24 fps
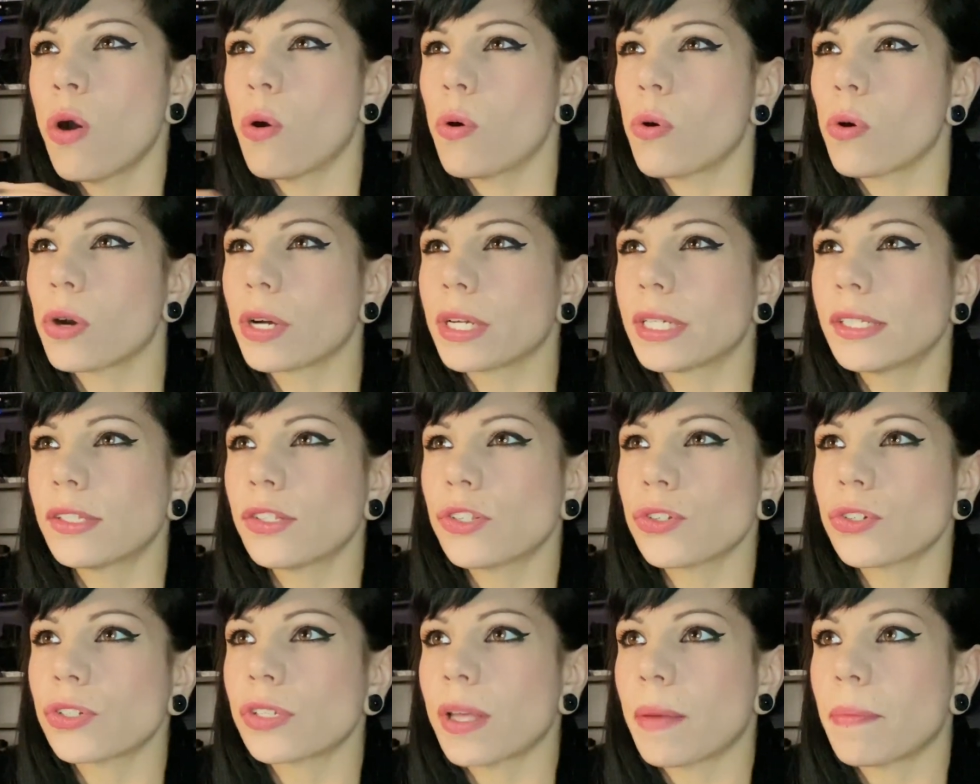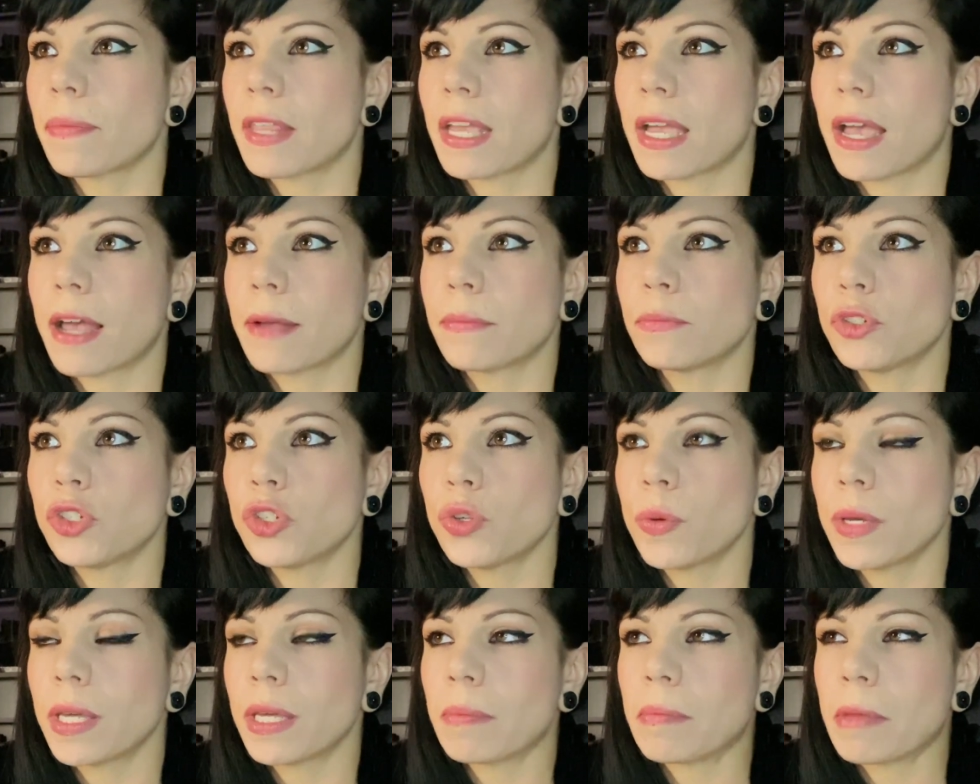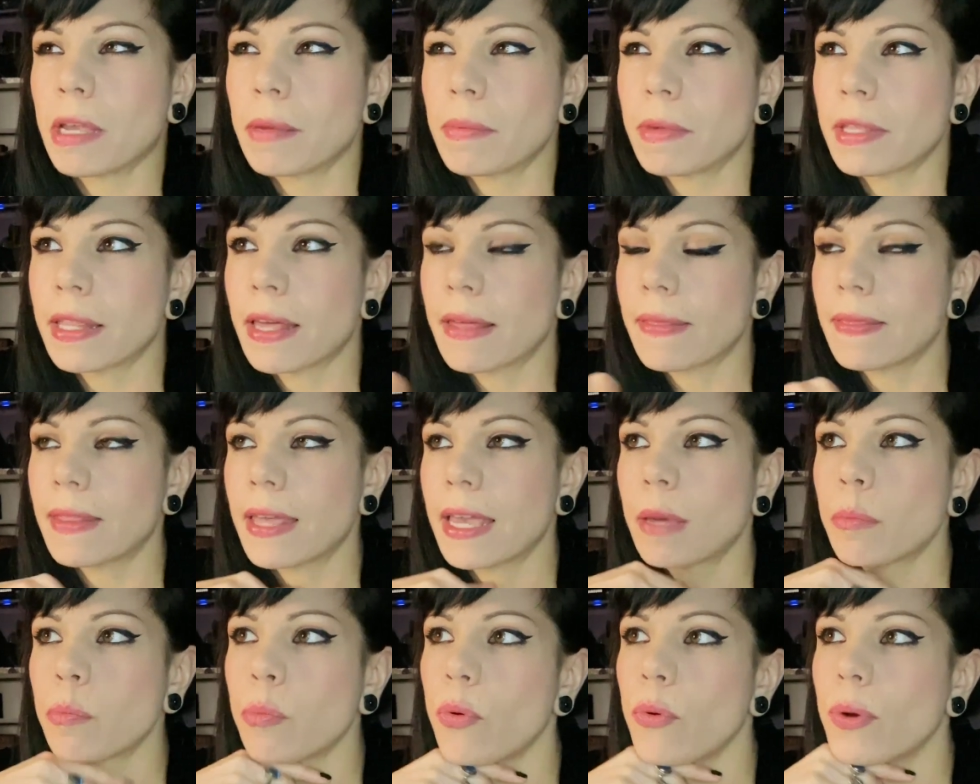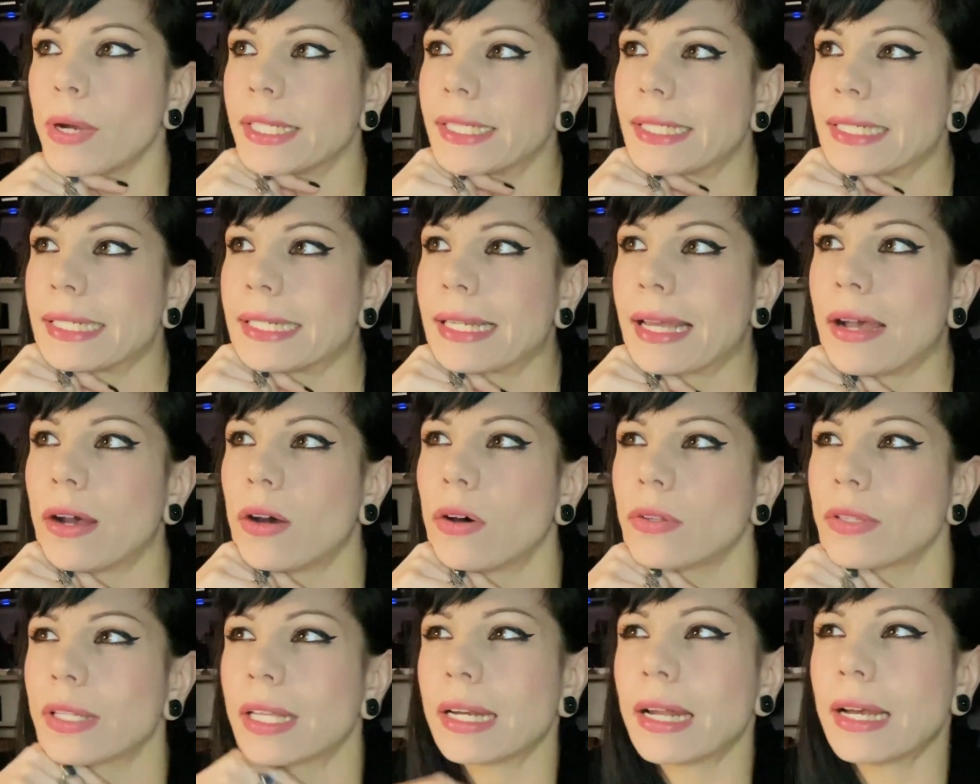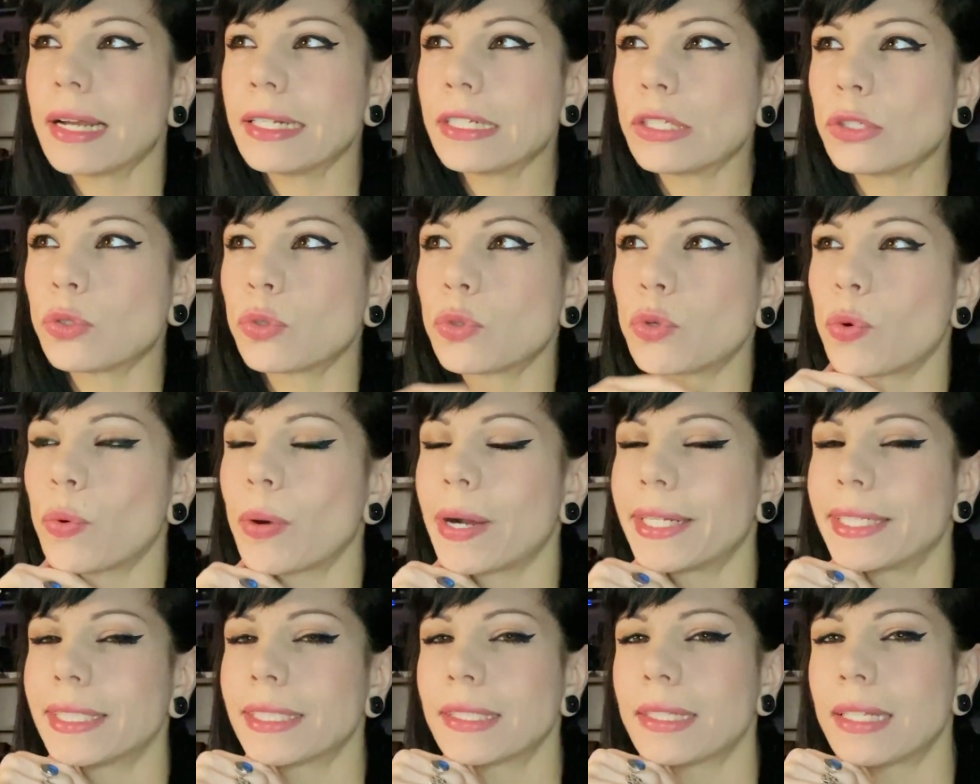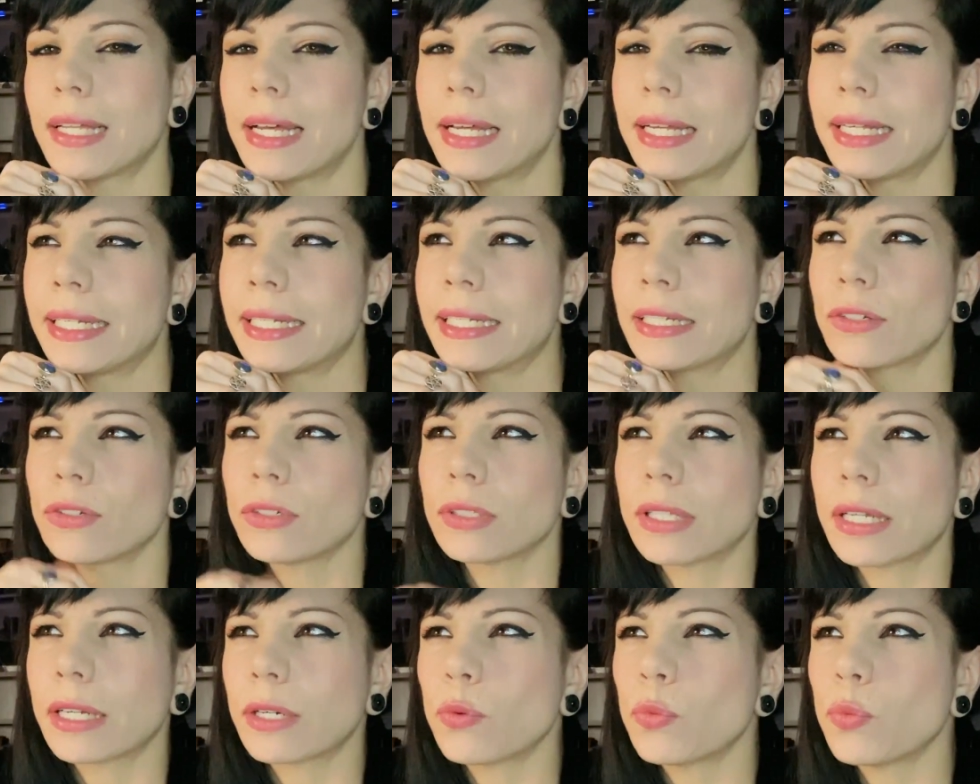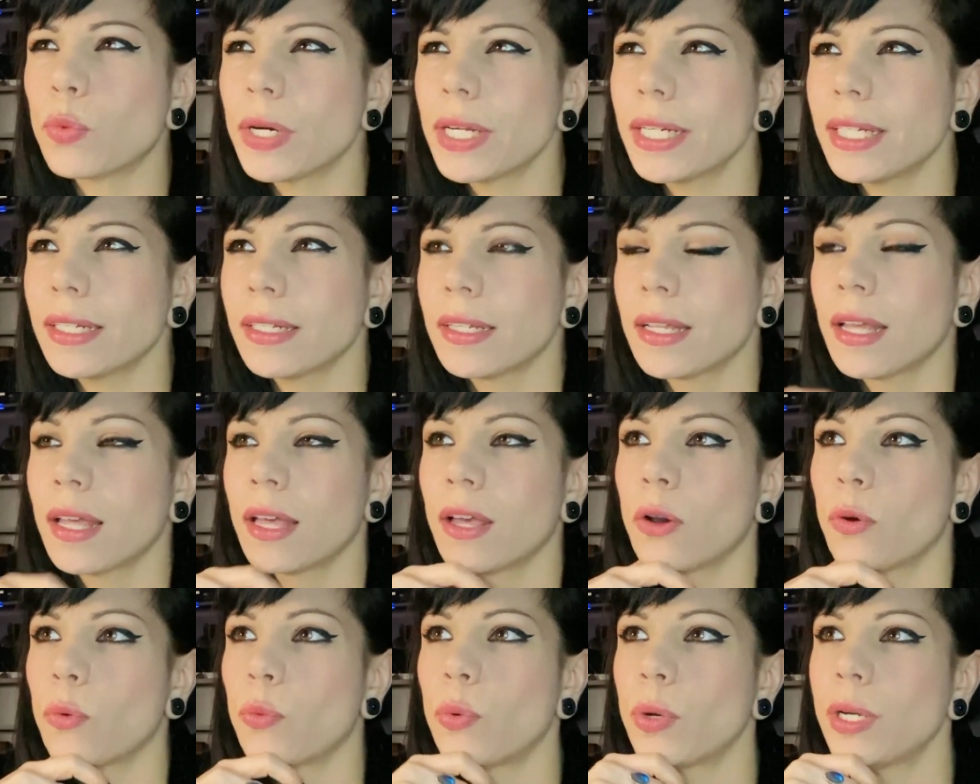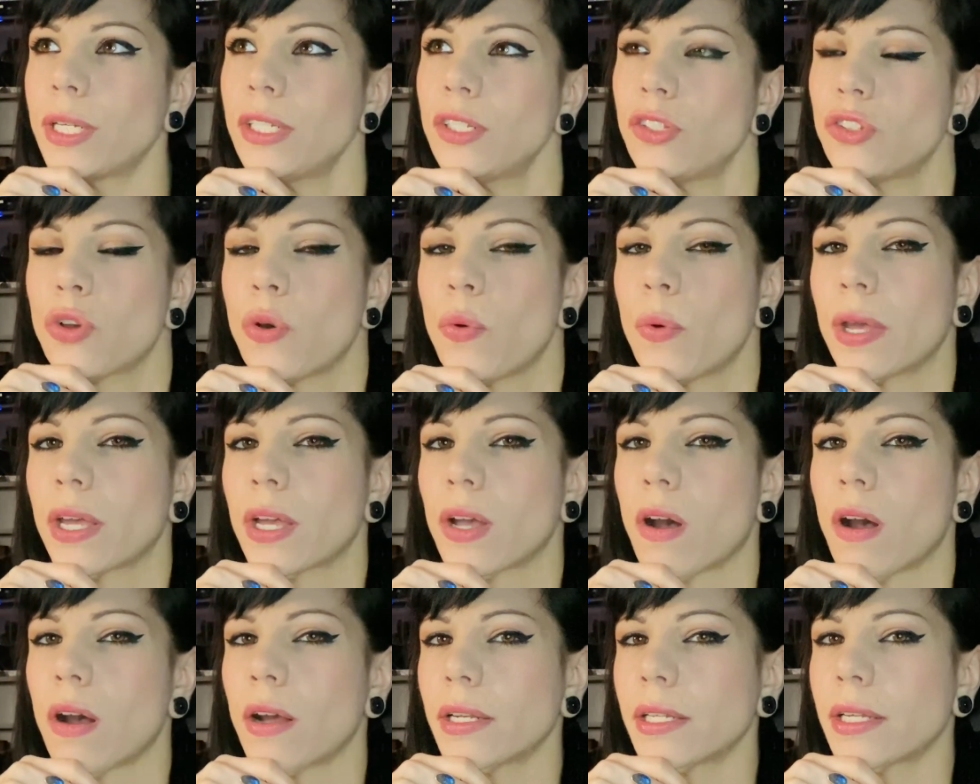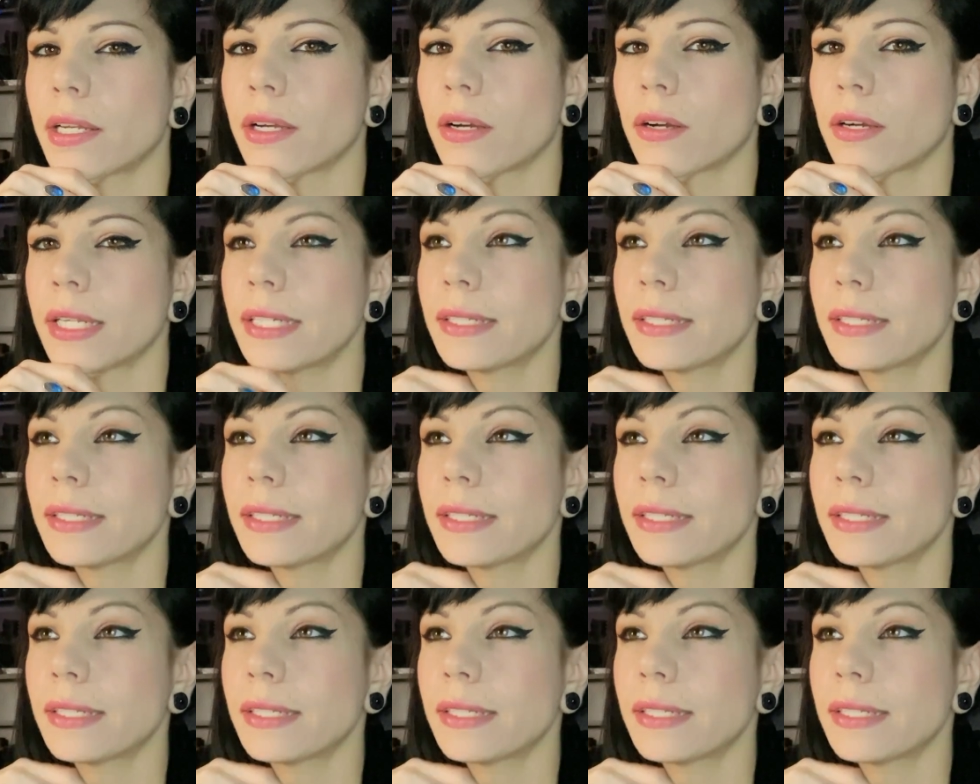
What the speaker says: Or is there something I'm doing maybe that they pointed out that I don't quite like? Or like, what is going on here?